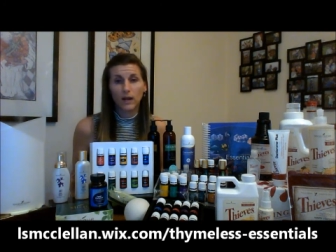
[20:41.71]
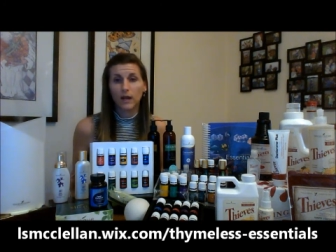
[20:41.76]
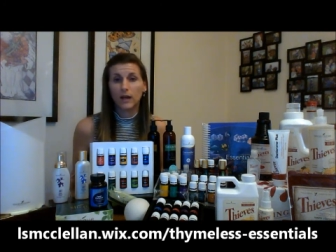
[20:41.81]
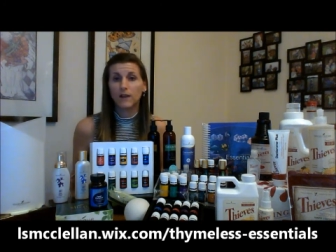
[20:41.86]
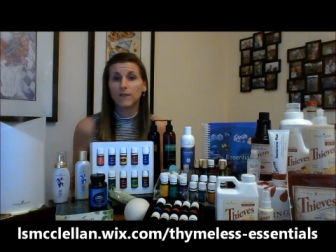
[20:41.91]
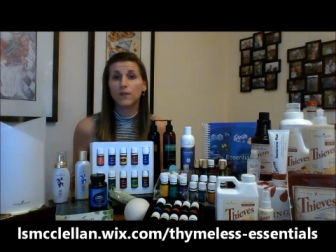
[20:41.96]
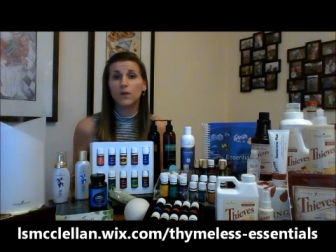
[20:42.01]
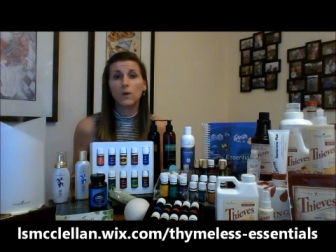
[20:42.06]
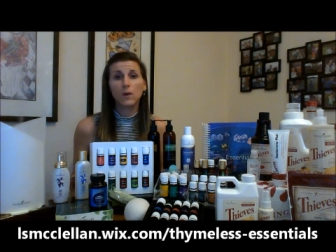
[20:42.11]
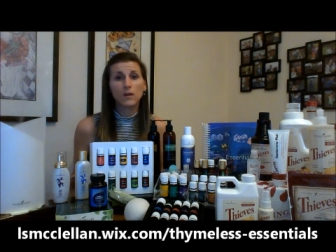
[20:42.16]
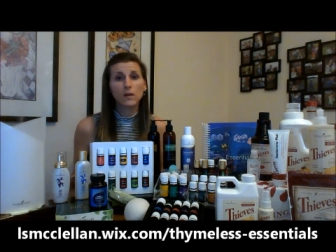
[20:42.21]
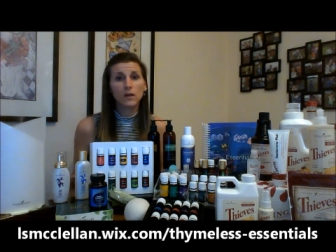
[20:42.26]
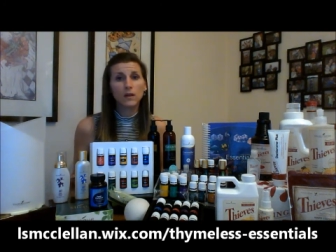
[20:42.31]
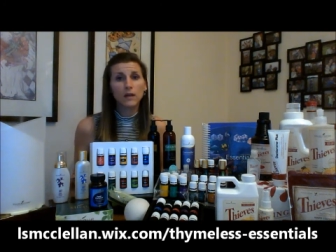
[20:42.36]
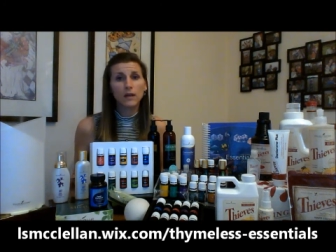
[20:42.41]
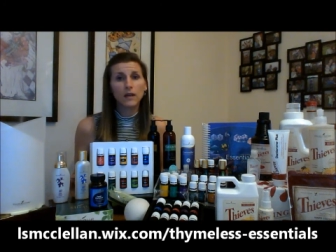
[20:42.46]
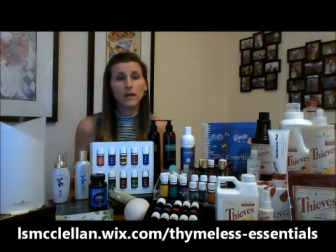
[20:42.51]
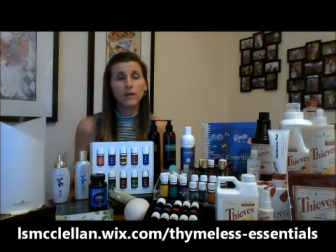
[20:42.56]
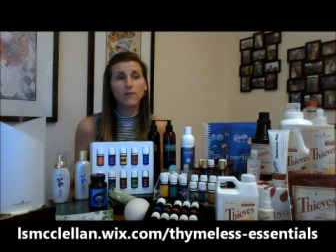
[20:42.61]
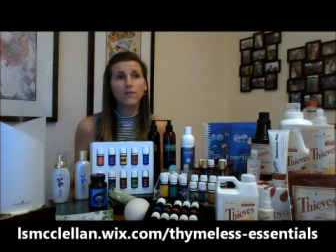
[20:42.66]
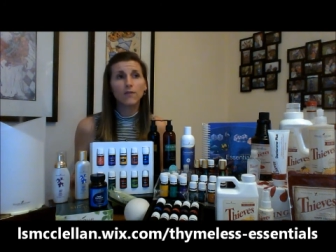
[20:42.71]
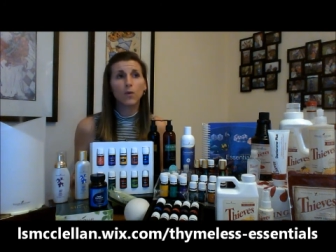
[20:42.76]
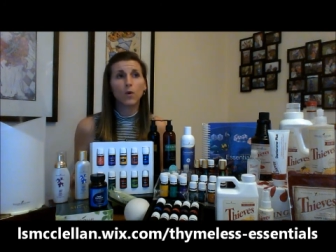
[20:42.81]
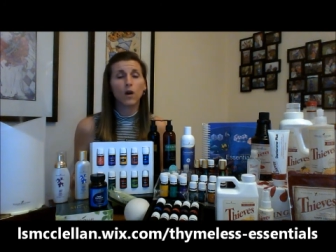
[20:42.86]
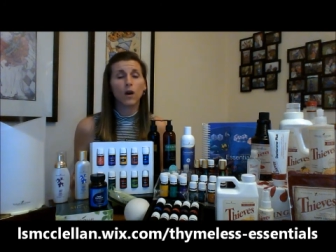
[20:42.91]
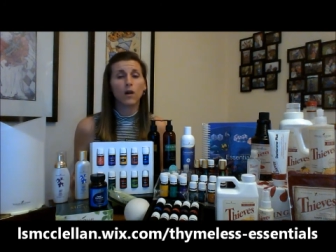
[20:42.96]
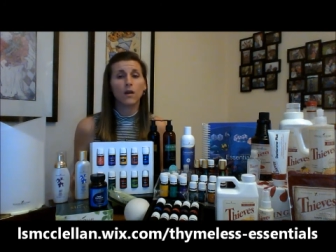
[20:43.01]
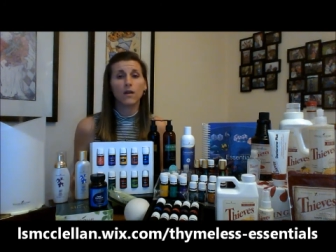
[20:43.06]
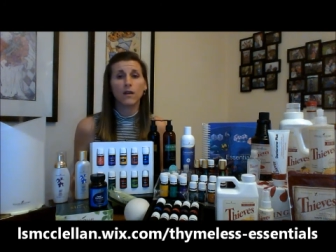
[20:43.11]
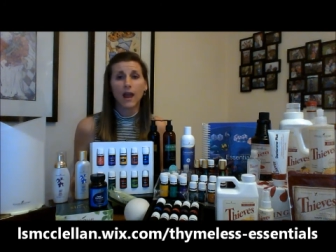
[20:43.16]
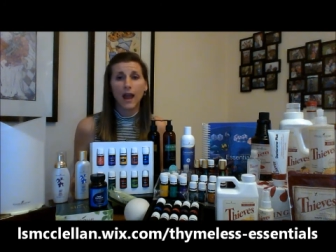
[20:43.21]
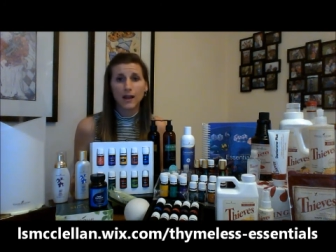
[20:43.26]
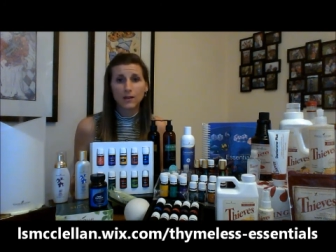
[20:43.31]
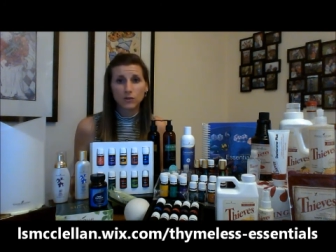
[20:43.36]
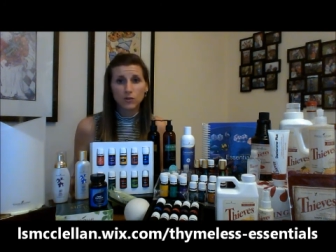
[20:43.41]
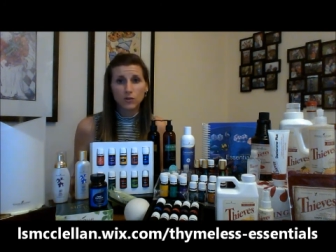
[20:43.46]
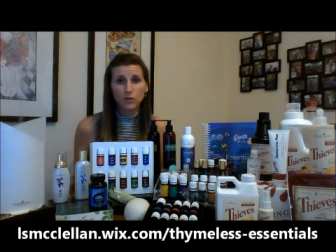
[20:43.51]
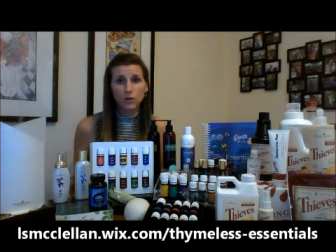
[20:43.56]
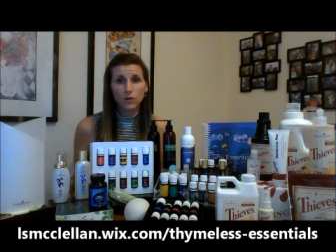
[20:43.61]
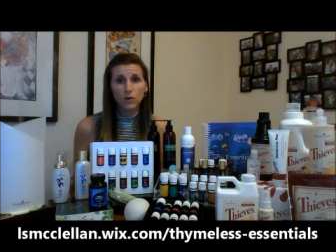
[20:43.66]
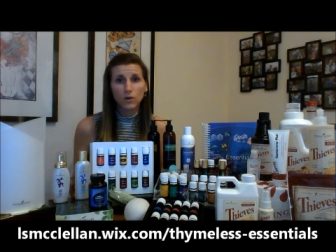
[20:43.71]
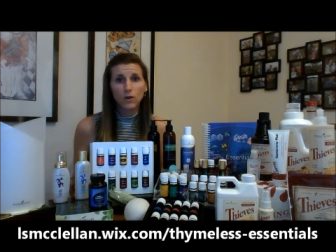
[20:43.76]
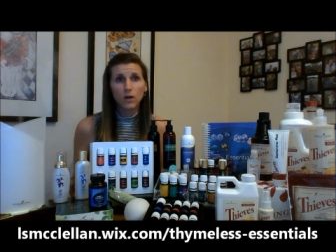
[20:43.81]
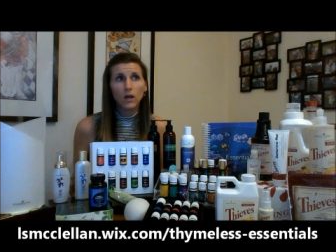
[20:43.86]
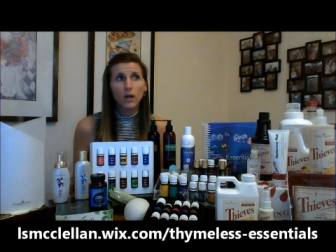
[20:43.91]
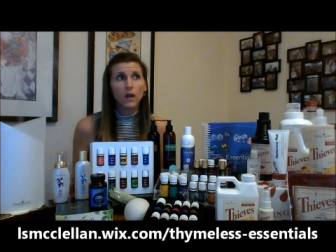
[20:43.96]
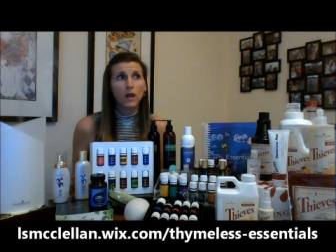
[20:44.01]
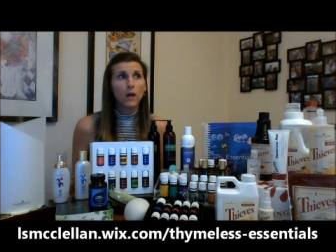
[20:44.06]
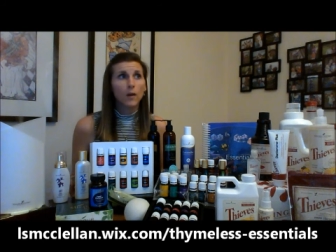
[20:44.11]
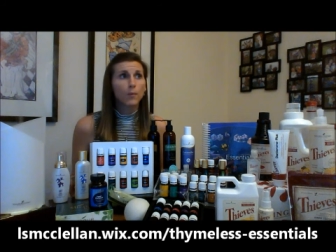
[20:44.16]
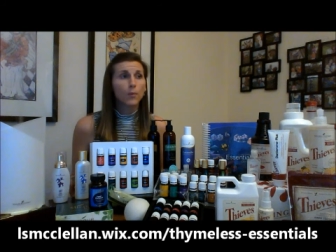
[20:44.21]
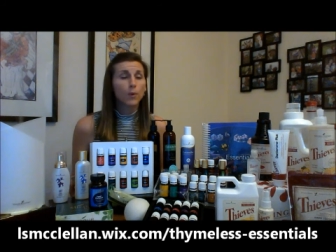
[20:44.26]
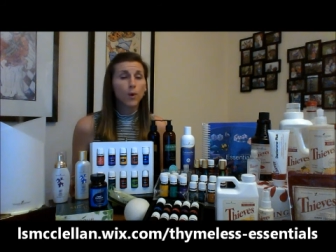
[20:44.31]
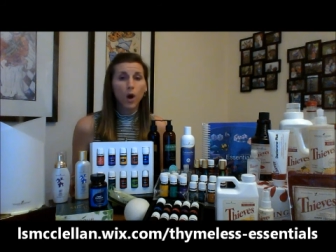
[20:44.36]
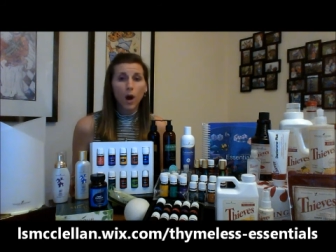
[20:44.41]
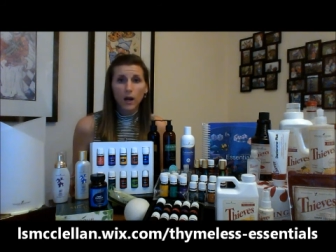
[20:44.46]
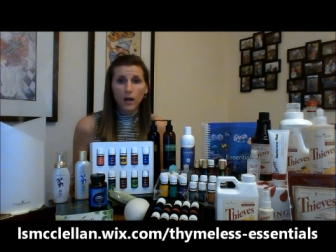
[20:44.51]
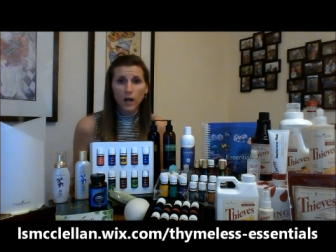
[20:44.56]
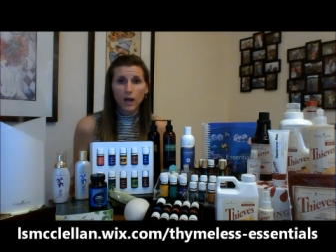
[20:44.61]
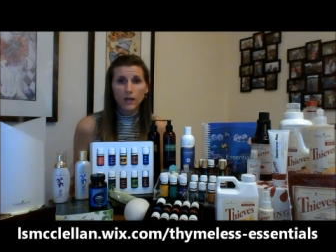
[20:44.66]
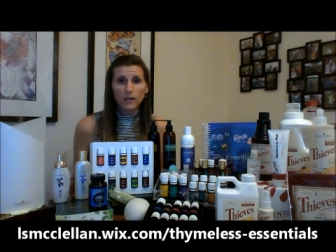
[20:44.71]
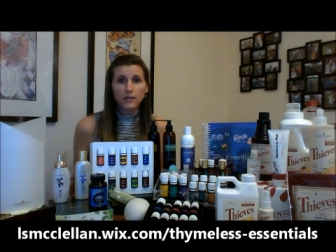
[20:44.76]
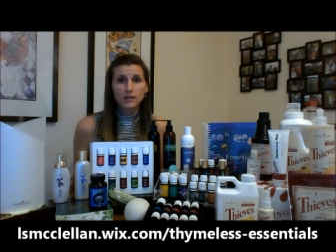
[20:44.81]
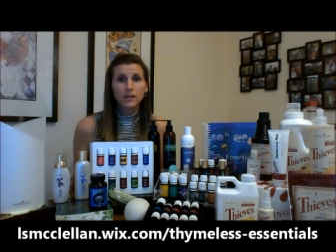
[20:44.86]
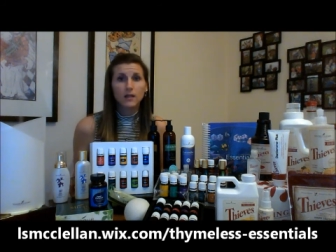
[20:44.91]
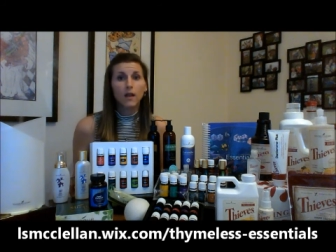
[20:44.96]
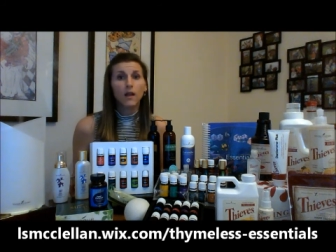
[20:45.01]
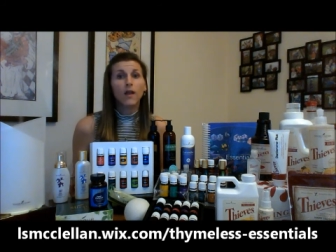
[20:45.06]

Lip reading: And if you are looking for a natural product,